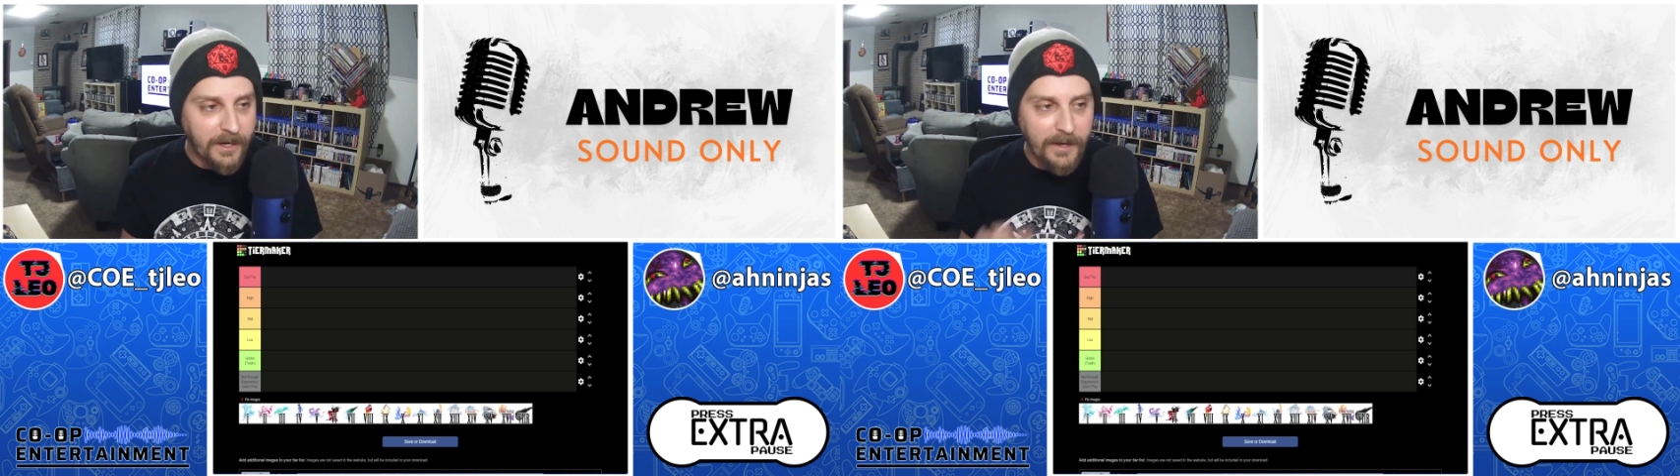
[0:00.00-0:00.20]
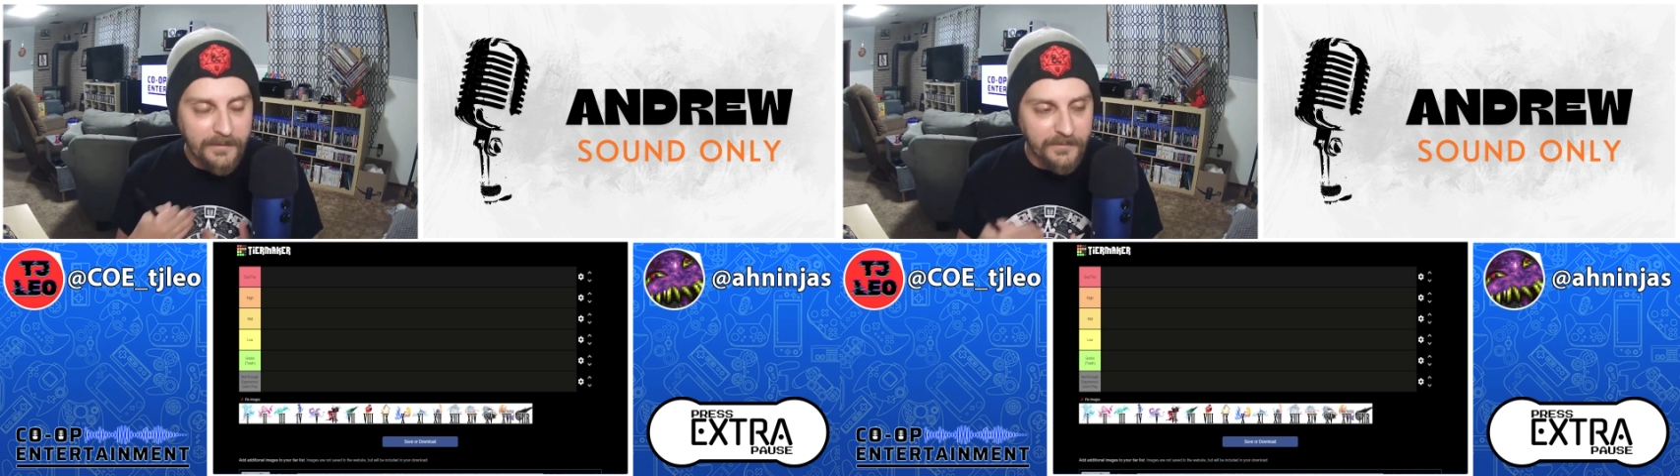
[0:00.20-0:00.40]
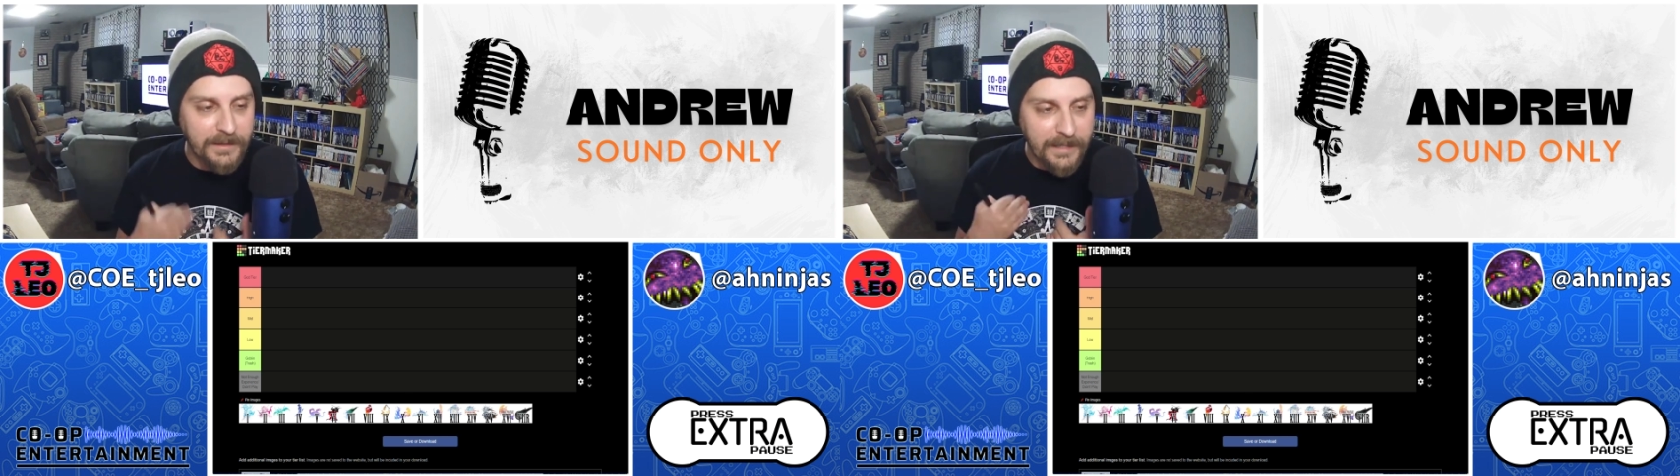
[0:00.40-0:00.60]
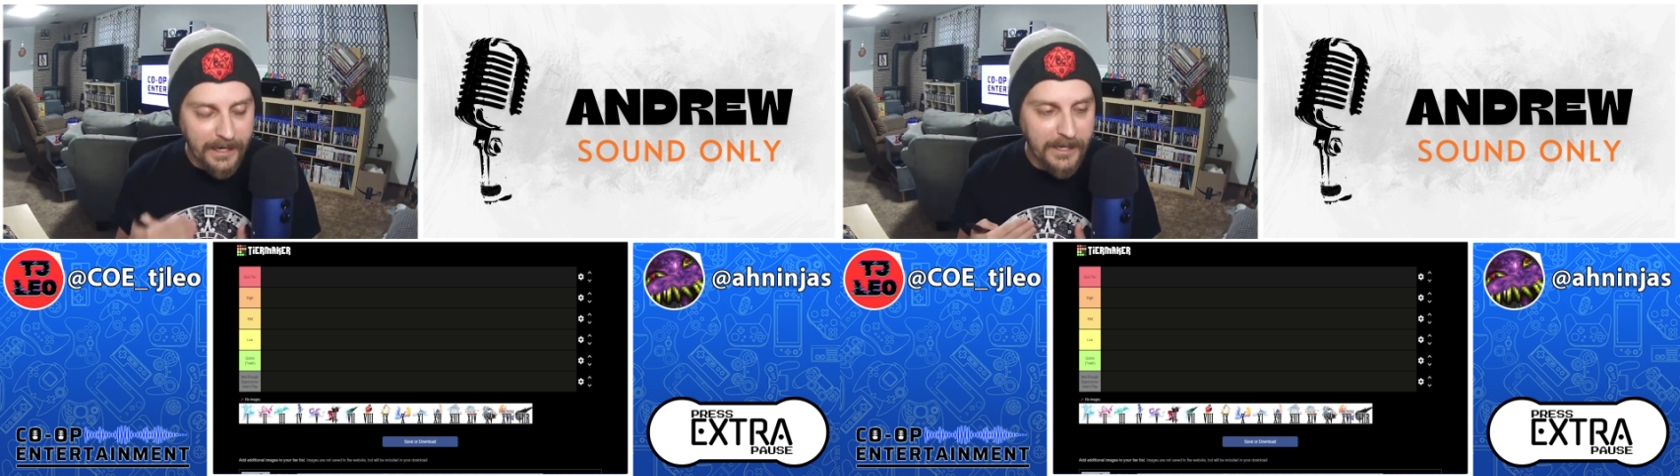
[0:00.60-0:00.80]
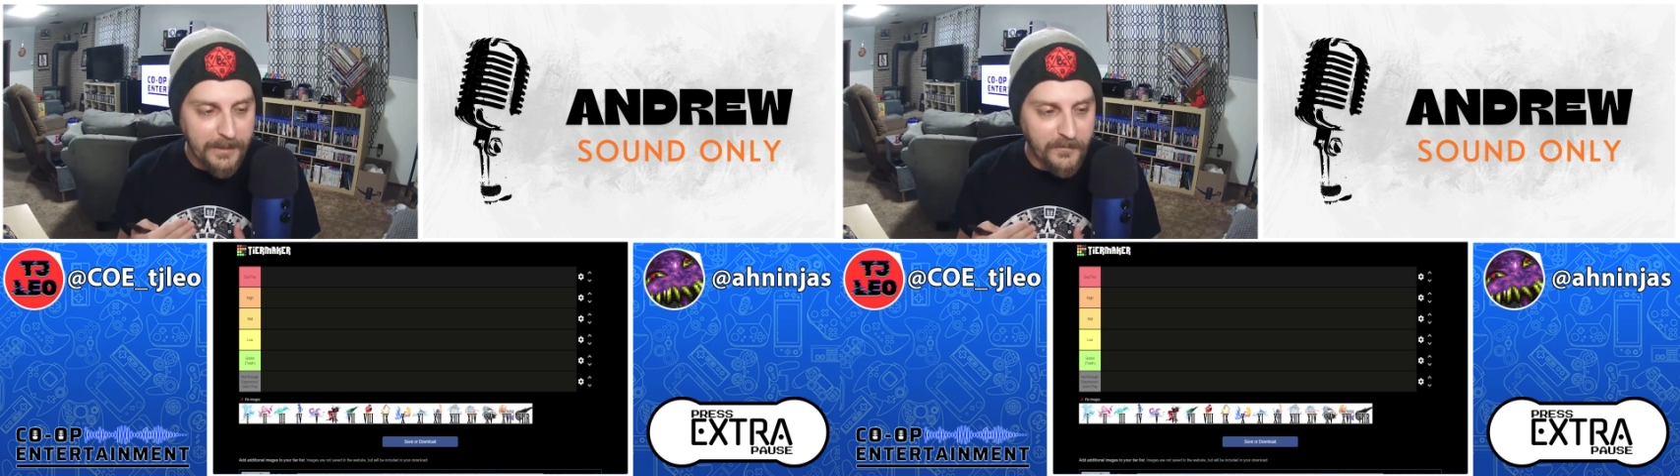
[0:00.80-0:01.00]
of the
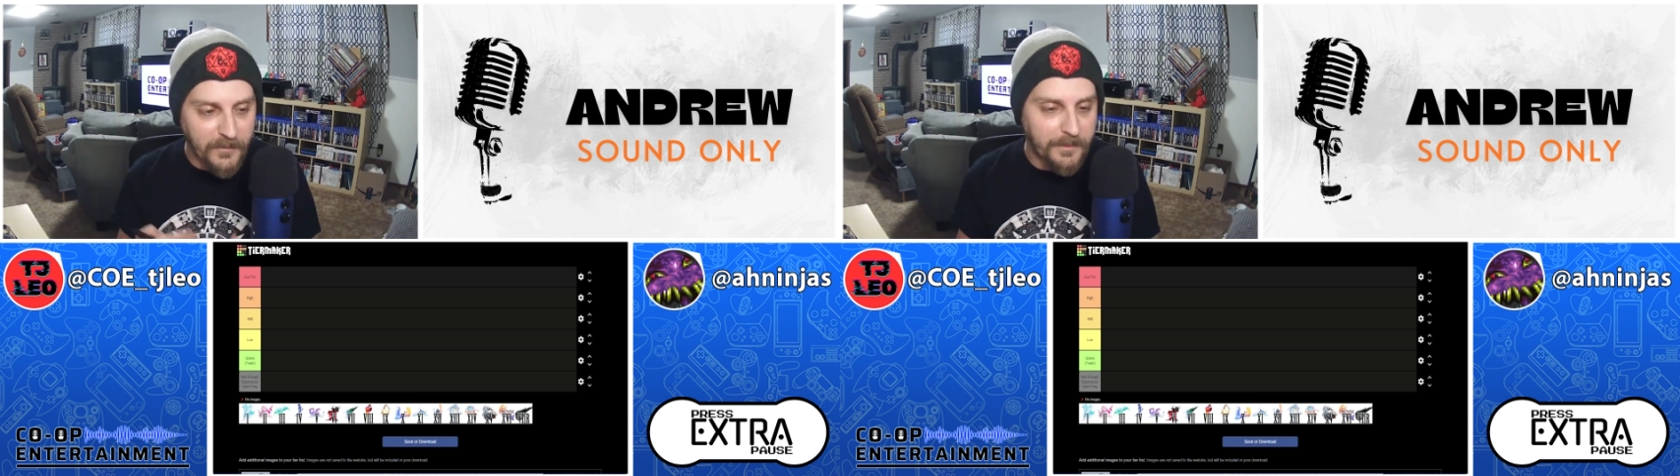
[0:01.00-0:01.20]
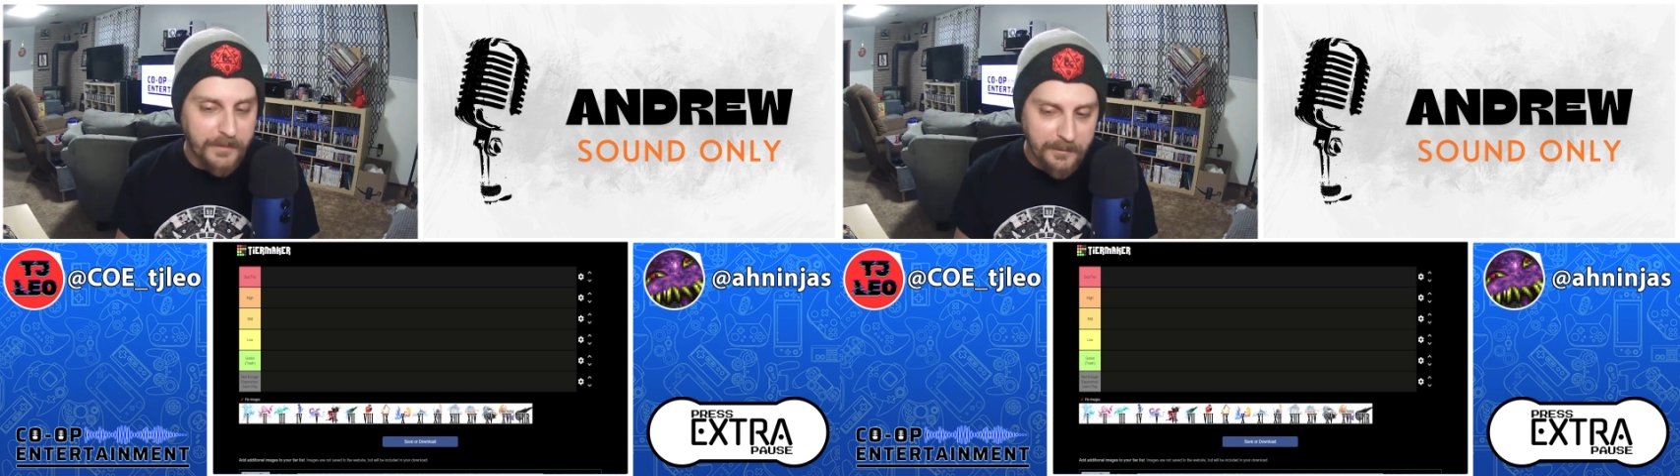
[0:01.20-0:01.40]
game from an